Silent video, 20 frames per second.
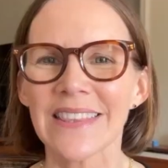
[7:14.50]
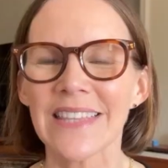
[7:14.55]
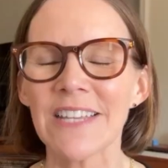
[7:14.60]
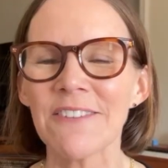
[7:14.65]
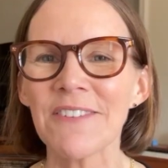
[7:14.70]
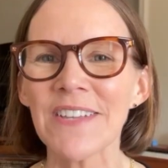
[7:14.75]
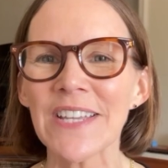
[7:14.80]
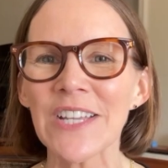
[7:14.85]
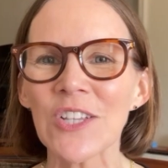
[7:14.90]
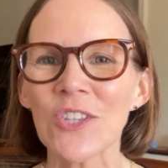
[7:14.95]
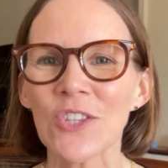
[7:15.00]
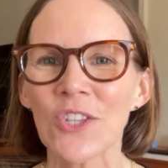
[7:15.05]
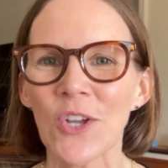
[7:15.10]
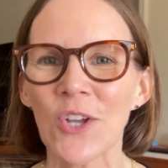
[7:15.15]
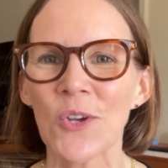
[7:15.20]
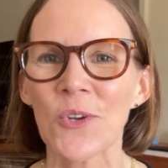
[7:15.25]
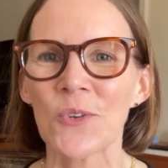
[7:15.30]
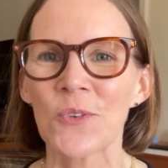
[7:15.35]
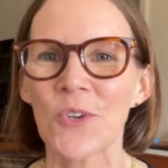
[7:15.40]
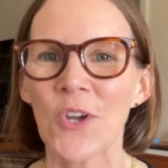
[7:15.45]
Living
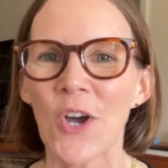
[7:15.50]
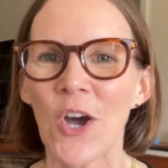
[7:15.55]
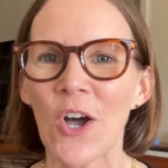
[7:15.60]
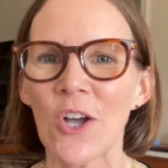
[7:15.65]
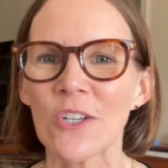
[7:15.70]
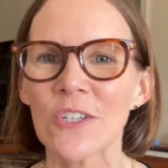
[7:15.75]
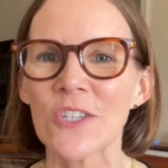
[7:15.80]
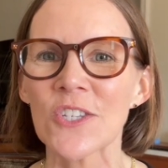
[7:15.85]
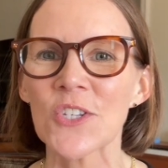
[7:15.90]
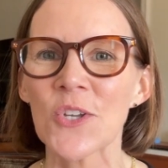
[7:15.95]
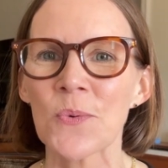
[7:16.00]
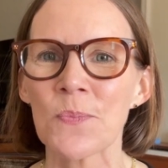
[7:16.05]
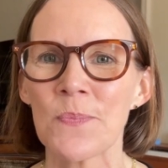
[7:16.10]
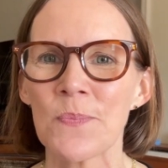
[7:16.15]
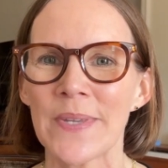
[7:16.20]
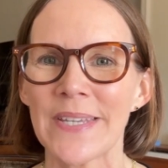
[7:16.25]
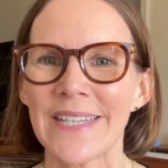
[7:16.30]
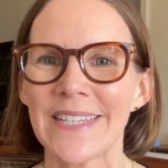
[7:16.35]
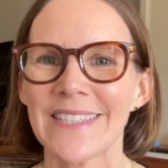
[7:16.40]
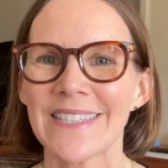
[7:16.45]
alone also
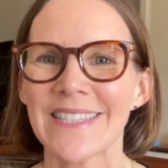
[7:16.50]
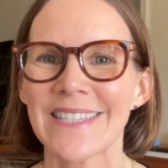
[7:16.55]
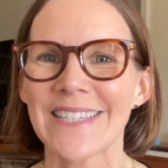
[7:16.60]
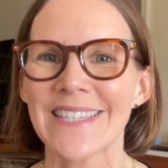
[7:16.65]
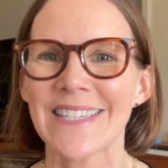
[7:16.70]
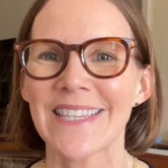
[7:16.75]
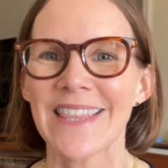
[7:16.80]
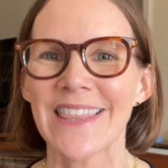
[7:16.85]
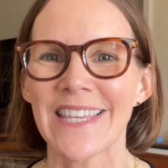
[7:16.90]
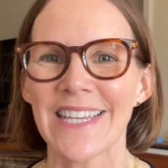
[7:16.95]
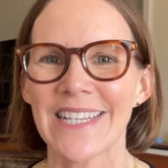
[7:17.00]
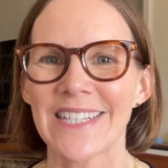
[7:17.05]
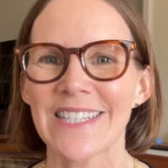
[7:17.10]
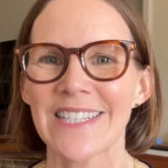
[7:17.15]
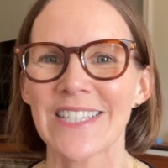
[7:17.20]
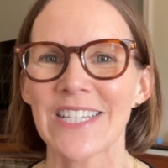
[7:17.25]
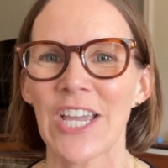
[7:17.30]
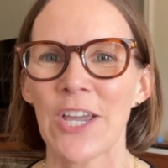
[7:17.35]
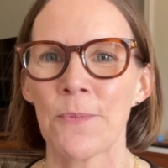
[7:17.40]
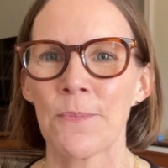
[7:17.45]
means
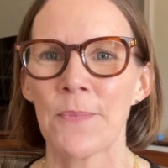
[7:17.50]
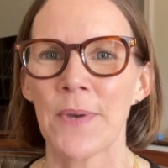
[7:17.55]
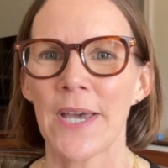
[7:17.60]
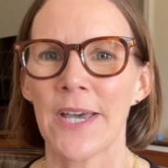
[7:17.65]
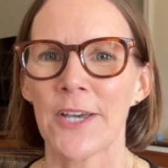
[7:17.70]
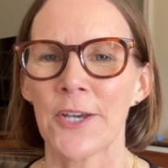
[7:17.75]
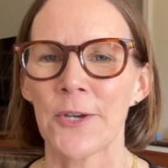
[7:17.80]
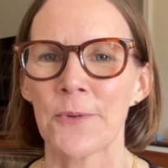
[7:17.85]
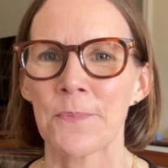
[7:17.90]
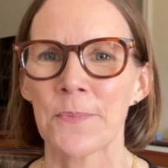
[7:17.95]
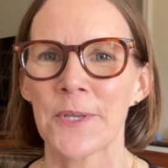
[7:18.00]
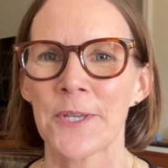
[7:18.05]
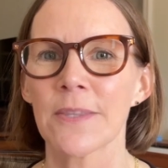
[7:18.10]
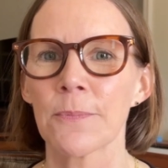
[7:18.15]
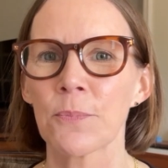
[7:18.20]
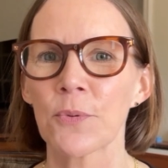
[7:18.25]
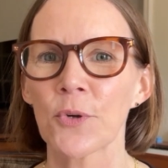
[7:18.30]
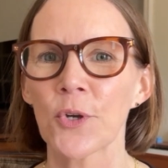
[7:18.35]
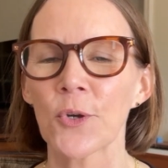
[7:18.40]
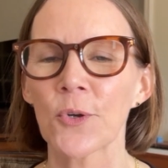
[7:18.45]
things come up, the
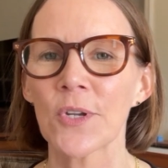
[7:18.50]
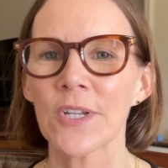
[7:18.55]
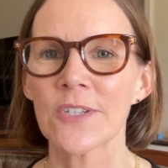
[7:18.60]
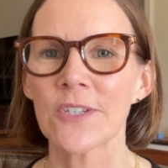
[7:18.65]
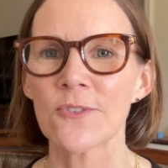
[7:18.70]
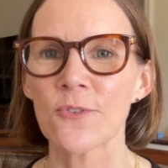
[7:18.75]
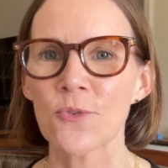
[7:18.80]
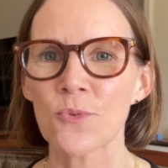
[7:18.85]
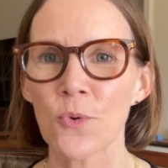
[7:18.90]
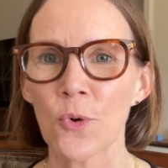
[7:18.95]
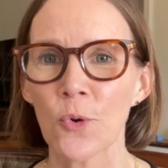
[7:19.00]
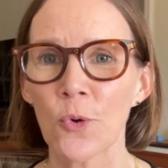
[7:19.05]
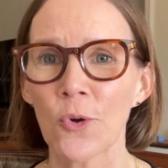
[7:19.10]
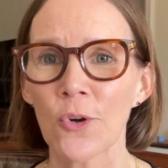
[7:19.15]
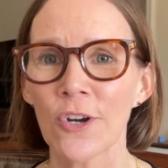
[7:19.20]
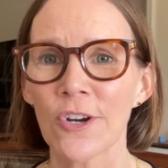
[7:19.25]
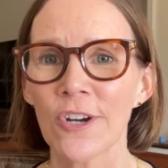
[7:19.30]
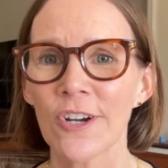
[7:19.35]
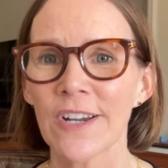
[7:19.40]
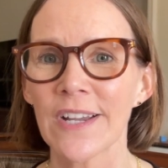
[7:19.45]
broken
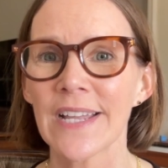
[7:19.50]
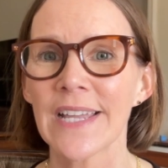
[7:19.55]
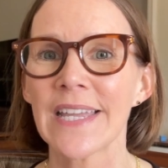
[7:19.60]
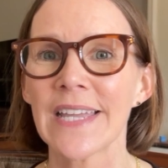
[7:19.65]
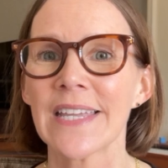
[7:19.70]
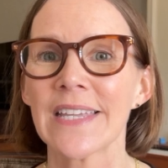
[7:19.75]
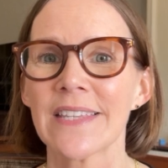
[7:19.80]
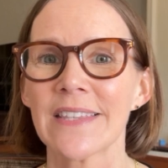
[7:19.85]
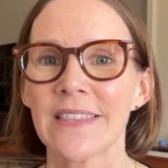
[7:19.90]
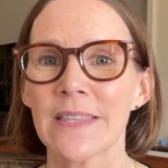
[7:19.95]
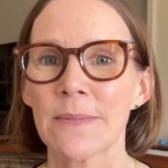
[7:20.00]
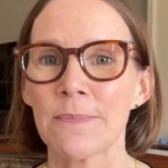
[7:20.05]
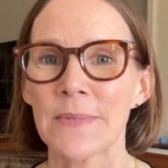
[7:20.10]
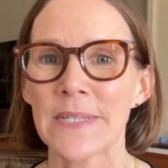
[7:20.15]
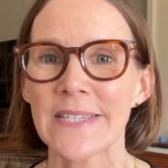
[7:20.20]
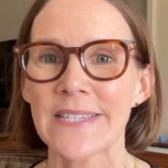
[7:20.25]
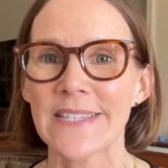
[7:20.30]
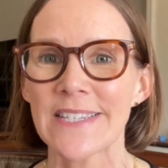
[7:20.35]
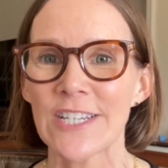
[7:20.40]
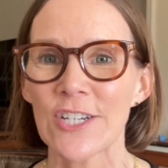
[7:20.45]
drawer, the
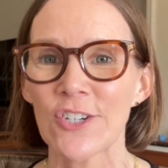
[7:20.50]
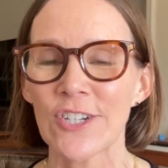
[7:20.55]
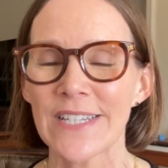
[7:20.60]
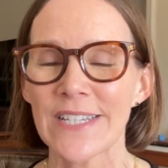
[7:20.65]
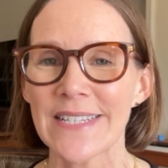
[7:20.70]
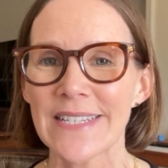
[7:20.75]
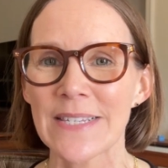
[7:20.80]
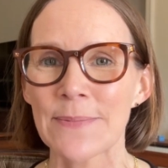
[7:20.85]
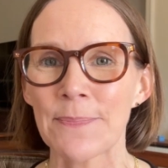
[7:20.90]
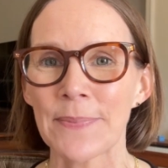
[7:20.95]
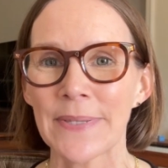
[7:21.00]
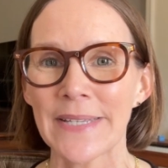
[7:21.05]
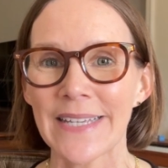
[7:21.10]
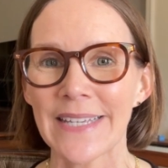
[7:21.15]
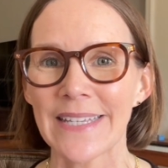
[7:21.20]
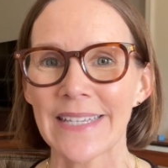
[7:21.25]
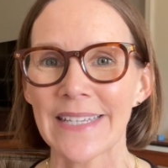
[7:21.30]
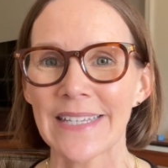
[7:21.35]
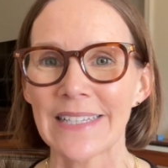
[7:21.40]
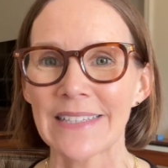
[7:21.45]
mysterious
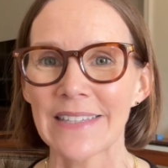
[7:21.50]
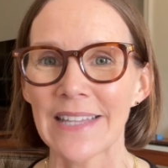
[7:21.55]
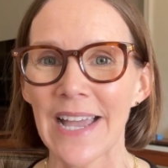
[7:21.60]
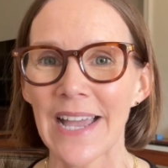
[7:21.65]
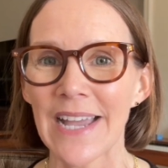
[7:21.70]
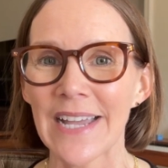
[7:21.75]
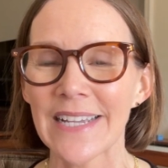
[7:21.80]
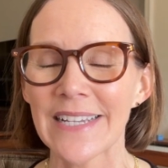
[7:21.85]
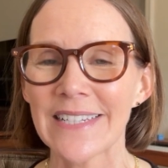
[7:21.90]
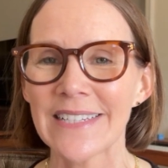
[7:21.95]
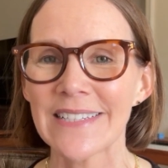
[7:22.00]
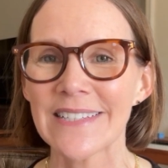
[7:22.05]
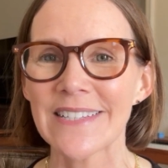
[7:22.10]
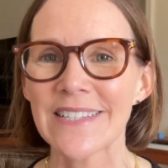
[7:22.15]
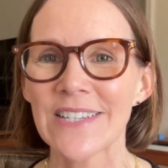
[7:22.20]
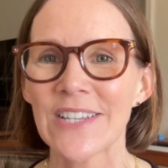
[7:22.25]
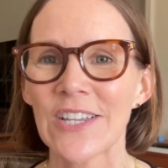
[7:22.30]
blinking light.